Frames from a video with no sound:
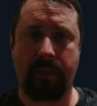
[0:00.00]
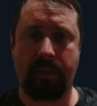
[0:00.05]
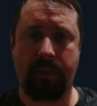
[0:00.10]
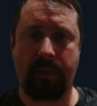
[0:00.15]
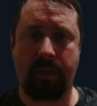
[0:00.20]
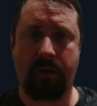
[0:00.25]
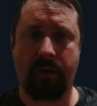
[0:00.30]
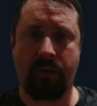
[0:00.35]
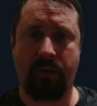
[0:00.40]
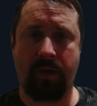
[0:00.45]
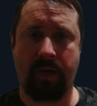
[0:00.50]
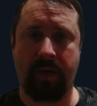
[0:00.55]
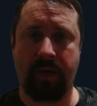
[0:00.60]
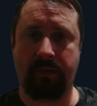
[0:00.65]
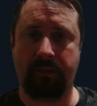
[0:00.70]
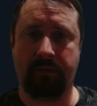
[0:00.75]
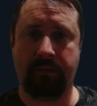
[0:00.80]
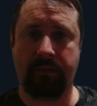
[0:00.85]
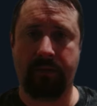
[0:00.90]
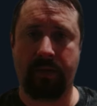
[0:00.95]
I quite
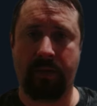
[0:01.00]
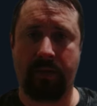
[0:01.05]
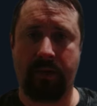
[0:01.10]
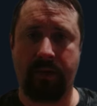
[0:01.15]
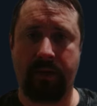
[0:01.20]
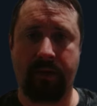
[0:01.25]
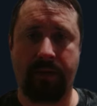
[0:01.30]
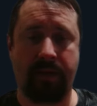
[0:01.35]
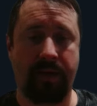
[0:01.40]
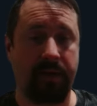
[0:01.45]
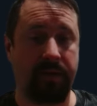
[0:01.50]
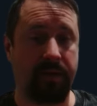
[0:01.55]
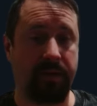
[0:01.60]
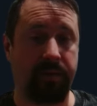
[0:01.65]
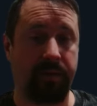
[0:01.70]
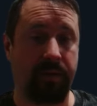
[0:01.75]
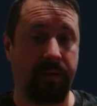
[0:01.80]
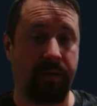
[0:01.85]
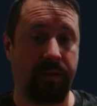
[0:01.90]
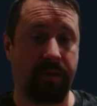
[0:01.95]
like that,
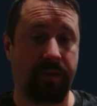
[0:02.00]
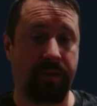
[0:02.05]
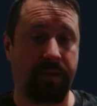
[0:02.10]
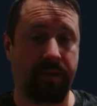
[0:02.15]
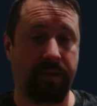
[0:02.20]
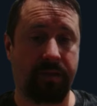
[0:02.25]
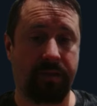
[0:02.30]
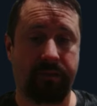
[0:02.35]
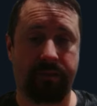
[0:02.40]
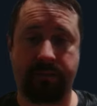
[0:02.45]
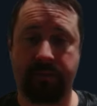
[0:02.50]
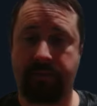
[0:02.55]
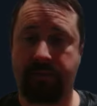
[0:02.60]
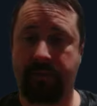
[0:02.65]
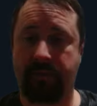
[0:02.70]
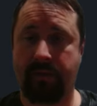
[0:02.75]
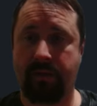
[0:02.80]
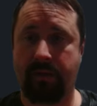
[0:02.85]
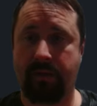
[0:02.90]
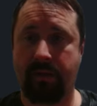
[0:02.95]
to be honest.
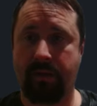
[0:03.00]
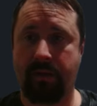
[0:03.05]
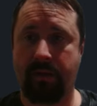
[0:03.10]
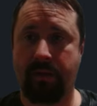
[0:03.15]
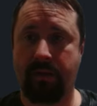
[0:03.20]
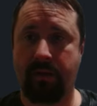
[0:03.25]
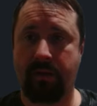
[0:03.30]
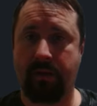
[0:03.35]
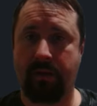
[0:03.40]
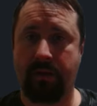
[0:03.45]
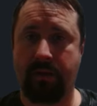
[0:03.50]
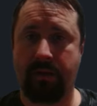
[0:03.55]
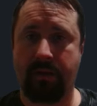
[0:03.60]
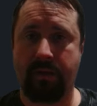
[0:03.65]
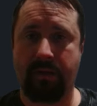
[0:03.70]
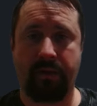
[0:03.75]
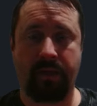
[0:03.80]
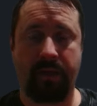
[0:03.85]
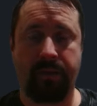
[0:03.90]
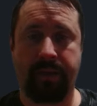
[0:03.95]

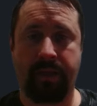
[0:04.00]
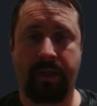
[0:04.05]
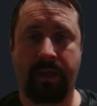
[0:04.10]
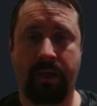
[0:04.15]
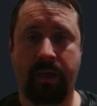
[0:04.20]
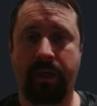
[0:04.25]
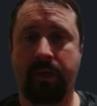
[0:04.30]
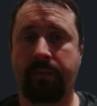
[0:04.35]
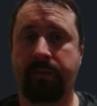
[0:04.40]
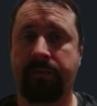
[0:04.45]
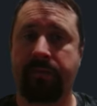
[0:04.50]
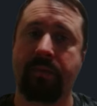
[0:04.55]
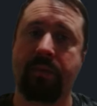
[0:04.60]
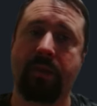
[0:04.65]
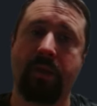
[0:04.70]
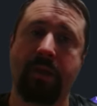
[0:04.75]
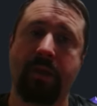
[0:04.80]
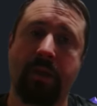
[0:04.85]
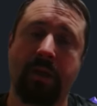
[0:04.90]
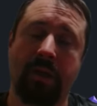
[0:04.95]
There we go.
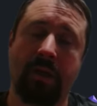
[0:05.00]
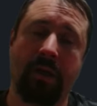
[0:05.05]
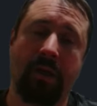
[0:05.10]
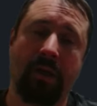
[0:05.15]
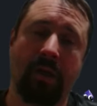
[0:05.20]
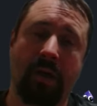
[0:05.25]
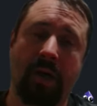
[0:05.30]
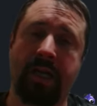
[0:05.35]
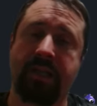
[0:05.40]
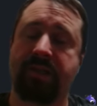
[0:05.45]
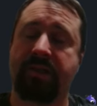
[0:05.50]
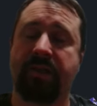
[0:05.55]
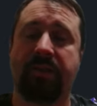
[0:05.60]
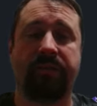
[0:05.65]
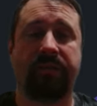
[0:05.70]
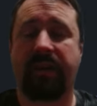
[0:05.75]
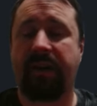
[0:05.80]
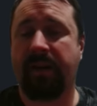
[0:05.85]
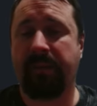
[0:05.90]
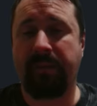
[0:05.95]
All right, so
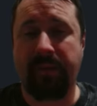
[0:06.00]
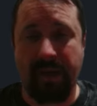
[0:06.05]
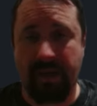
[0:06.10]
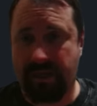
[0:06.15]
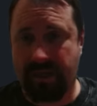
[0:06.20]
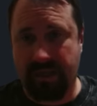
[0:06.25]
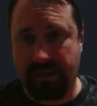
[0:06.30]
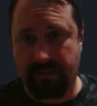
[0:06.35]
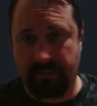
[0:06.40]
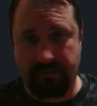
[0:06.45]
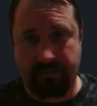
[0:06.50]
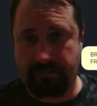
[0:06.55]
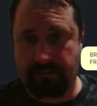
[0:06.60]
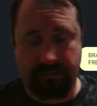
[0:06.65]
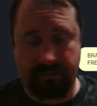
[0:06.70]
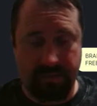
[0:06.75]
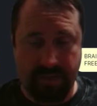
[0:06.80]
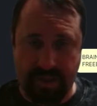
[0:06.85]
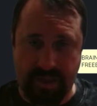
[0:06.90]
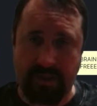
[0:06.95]
very much
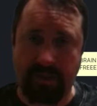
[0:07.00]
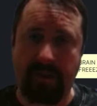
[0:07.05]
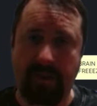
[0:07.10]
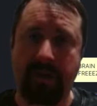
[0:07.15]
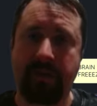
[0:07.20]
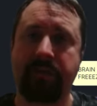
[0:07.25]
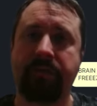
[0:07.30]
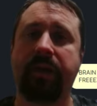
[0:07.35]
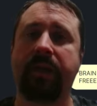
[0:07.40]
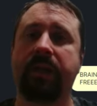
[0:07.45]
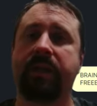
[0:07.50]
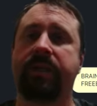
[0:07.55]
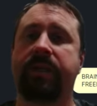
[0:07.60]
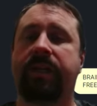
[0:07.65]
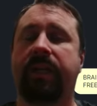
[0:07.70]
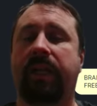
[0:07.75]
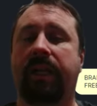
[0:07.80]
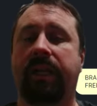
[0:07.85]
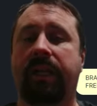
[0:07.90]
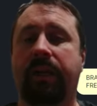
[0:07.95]
similar
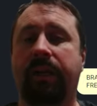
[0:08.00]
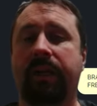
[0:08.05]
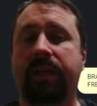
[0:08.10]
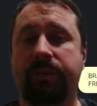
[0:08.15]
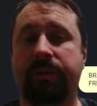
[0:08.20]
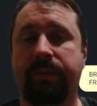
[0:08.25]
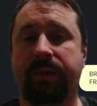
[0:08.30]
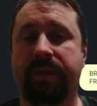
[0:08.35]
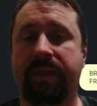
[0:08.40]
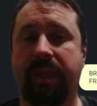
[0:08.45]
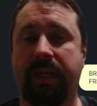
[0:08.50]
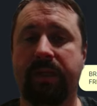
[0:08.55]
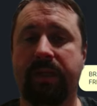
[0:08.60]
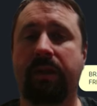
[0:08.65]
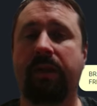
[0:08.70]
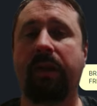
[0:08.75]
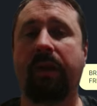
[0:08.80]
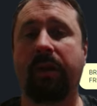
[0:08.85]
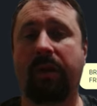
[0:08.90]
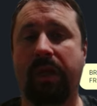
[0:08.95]
functionality, I guess you would say, to
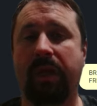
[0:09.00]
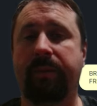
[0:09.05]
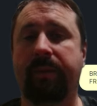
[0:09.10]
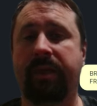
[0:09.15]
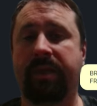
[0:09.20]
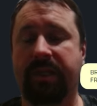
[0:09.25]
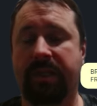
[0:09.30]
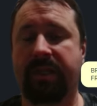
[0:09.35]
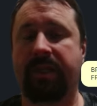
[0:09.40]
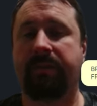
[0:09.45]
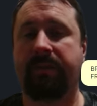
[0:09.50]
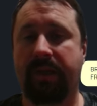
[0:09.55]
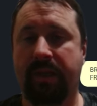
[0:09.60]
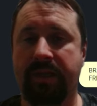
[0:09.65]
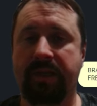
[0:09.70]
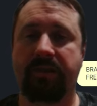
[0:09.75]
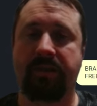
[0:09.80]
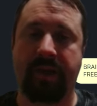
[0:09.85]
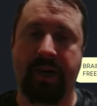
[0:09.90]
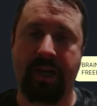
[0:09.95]
the local image, except that
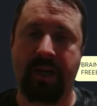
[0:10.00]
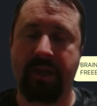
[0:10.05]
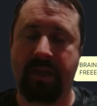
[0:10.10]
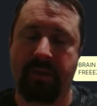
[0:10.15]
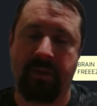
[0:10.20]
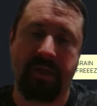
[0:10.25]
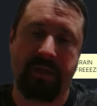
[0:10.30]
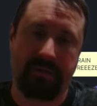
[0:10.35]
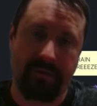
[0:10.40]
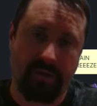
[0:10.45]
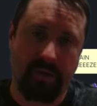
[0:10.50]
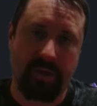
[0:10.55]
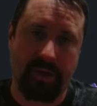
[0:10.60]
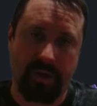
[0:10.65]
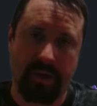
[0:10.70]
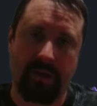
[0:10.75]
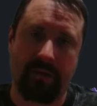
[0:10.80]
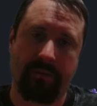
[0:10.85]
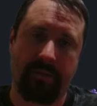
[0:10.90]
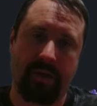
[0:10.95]
it's creating the image for
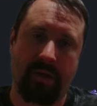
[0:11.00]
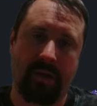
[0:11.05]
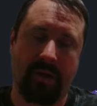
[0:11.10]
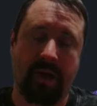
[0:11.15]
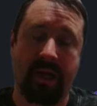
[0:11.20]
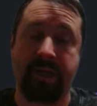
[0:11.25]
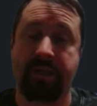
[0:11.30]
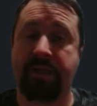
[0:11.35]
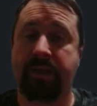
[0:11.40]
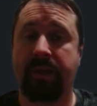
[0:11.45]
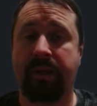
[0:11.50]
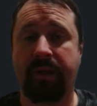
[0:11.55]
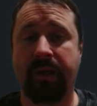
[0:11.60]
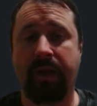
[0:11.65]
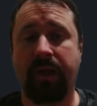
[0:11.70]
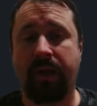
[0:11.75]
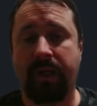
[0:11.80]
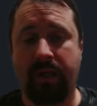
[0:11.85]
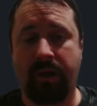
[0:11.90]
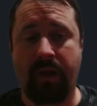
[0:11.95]
you. All right, so
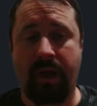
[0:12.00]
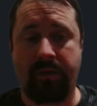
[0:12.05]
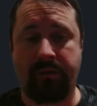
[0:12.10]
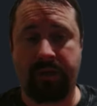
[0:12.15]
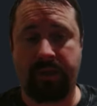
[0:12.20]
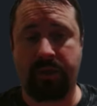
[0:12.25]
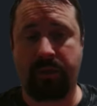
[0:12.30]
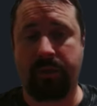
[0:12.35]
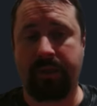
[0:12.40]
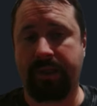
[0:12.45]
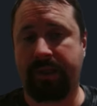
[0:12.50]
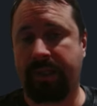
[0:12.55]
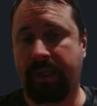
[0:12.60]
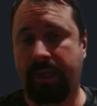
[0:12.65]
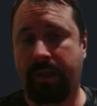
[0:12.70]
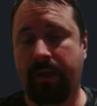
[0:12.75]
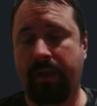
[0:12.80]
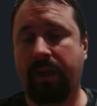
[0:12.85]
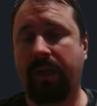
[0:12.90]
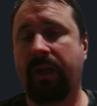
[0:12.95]
you have a choice here.
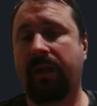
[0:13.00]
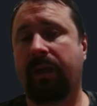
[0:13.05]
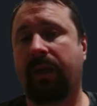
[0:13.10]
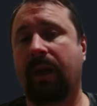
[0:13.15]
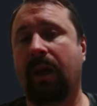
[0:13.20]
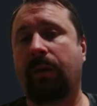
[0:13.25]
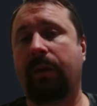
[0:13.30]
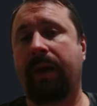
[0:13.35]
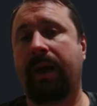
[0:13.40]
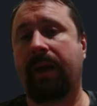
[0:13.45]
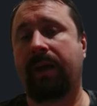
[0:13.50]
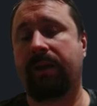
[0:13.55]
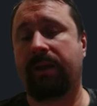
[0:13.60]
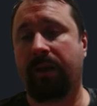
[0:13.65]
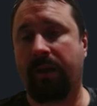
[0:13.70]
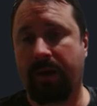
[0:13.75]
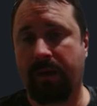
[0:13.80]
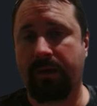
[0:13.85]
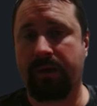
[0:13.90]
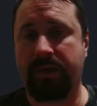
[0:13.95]
You can either go out and
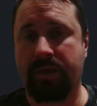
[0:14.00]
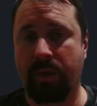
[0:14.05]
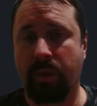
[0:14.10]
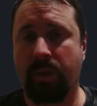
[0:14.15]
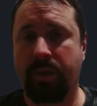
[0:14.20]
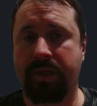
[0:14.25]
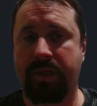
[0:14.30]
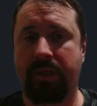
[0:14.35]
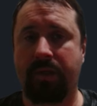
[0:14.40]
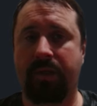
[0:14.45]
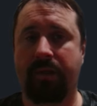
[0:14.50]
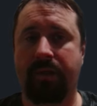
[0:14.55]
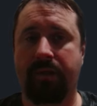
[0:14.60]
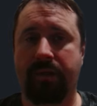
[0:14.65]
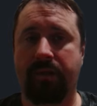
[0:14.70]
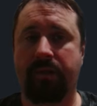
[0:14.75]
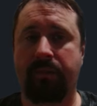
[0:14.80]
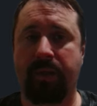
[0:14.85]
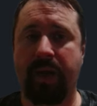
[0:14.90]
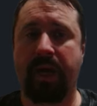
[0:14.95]
you can source
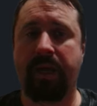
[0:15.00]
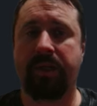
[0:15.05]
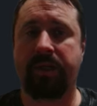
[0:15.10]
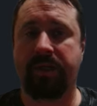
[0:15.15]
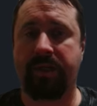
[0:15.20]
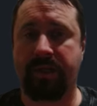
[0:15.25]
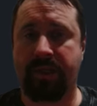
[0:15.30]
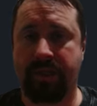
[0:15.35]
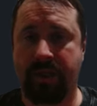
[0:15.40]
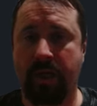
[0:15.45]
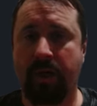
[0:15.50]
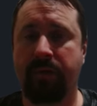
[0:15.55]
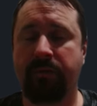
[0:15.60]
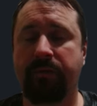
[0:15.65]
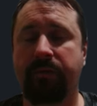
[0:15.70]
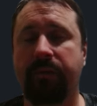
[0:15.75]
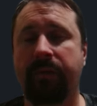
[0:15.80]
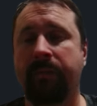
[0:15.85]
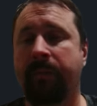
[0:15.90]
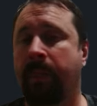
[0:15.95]
your banners
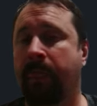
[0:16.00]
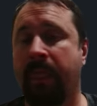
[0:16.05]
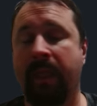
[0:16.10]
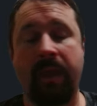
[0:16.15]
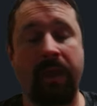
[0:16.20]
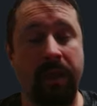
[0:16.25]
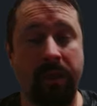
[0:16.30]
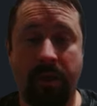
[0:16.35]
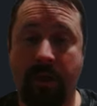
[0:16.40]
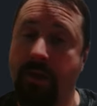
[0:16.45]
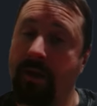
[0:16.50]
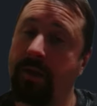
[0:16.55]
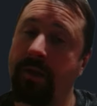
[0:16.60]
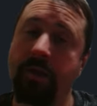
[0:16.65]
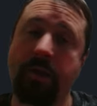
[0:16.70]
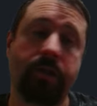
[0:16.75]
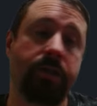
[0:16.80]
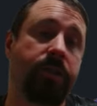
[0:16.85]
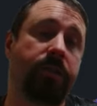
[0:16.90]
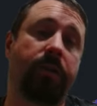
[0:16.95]
yourself. You could
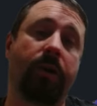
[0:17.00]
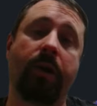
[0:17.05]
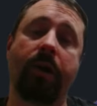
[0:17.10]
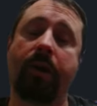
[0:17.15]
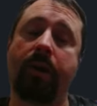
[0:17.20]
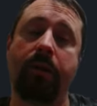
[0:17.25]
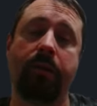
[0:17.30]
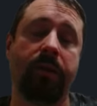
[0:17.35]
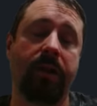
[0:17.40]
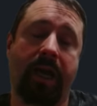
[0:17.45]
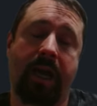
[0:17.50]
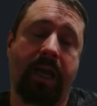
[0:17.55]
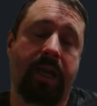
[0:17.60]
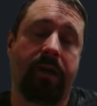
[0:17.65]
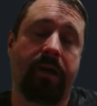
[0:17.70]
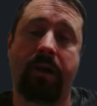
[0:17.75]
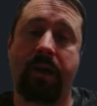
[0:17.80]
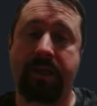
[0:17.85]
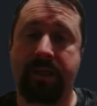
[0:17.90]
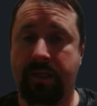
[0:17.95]
use your own
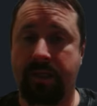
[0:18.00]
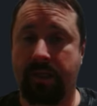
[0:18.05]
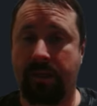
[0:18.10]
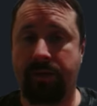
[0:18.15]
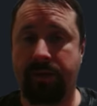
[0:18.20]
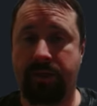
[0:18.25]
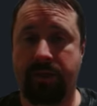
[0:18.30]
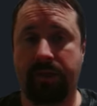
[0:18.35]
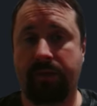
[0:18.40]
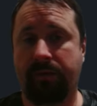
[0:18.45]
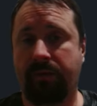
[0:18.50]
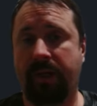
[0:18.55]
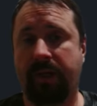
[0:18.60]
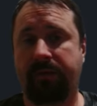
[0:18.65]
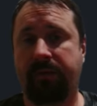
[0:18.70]
AI solution, right?